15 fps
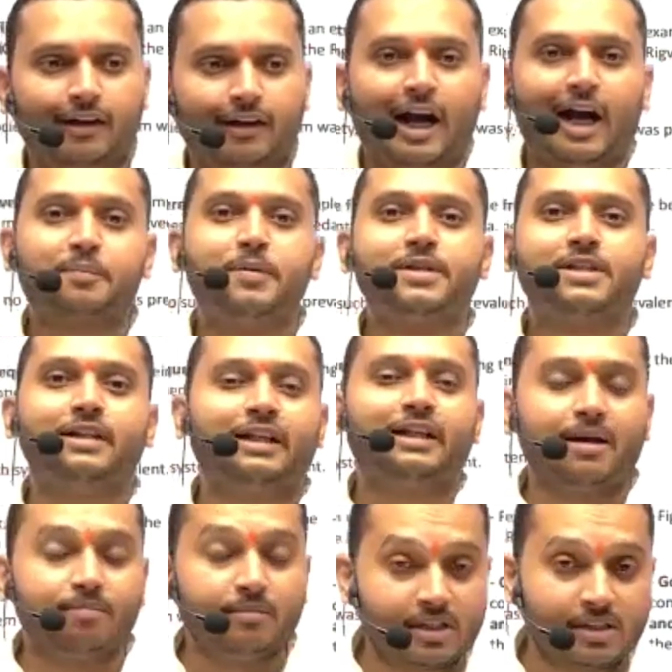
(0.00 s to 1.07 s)
At present
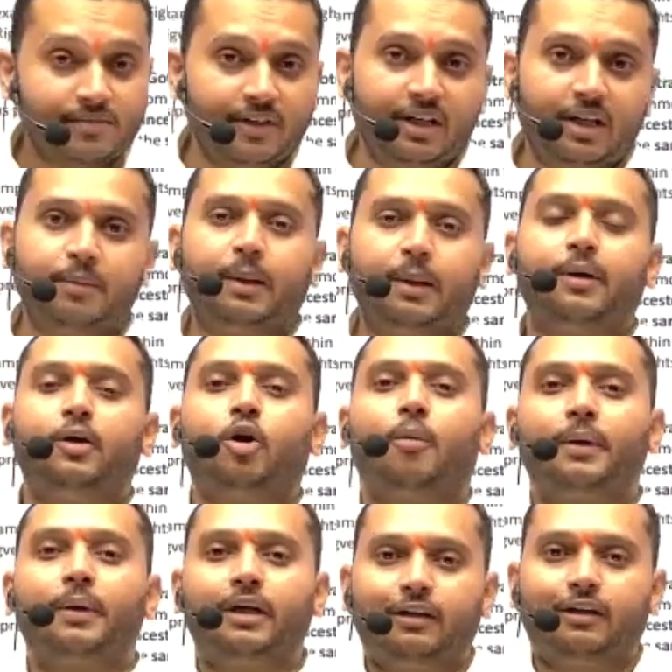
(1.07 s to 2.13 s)
time, this is very debatable
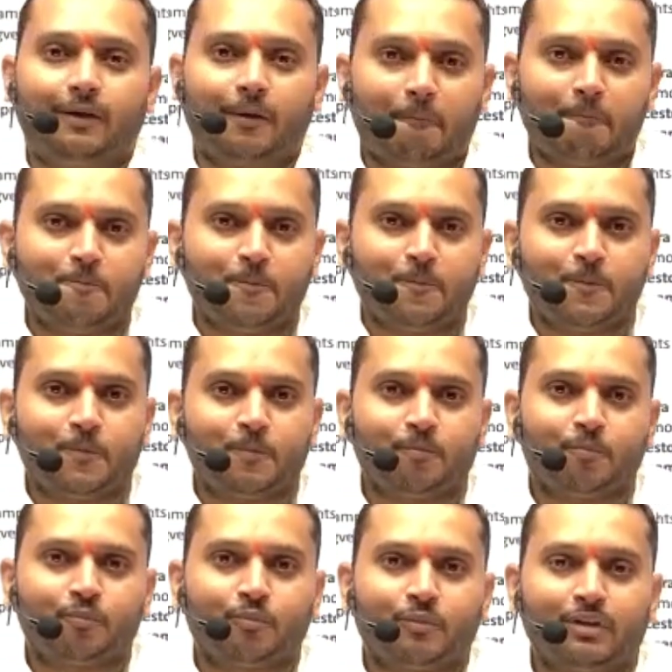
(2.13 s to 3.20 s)
topic,
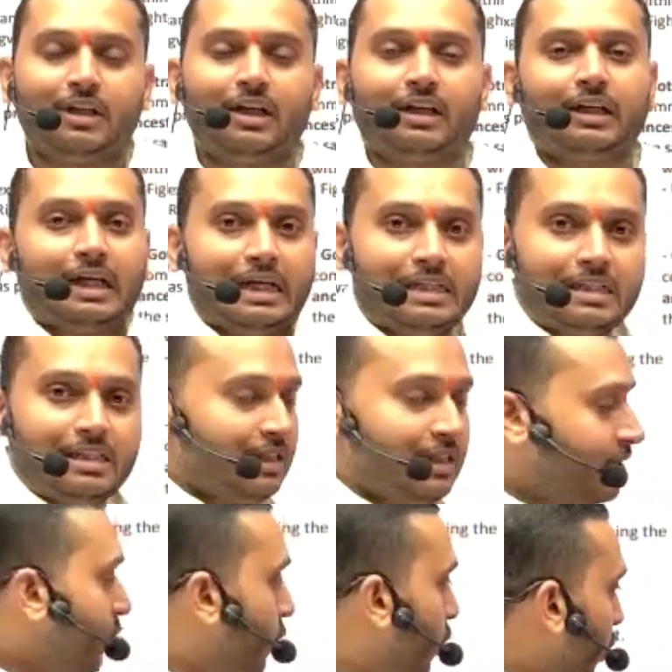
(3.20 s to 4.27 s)
that is
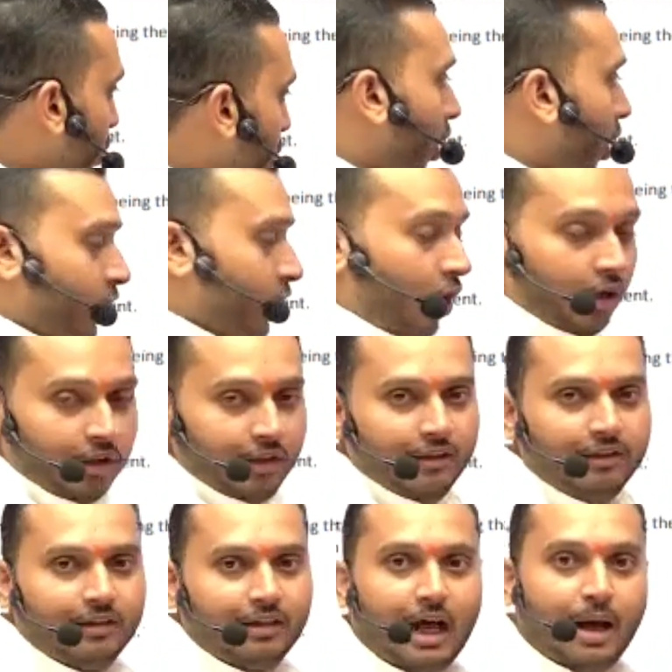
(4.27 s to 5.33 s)
this good or not.
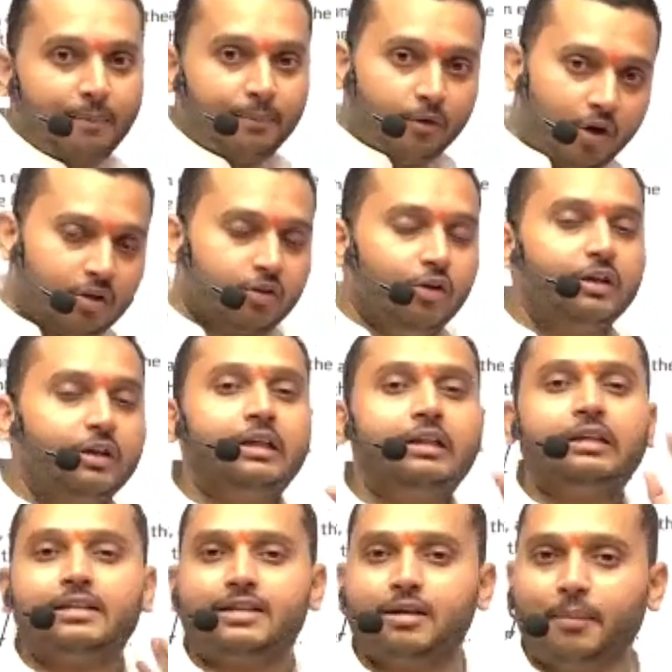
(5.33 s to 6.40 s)
I am not going in
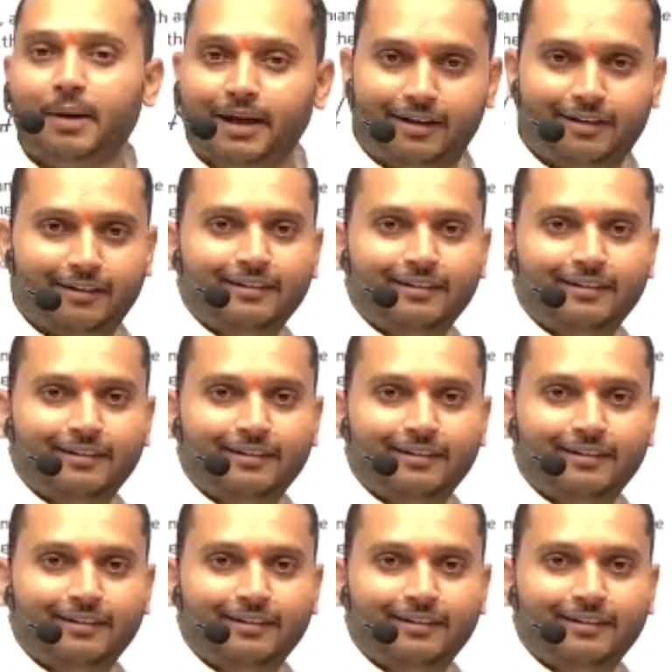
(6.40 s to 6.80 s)
this debate.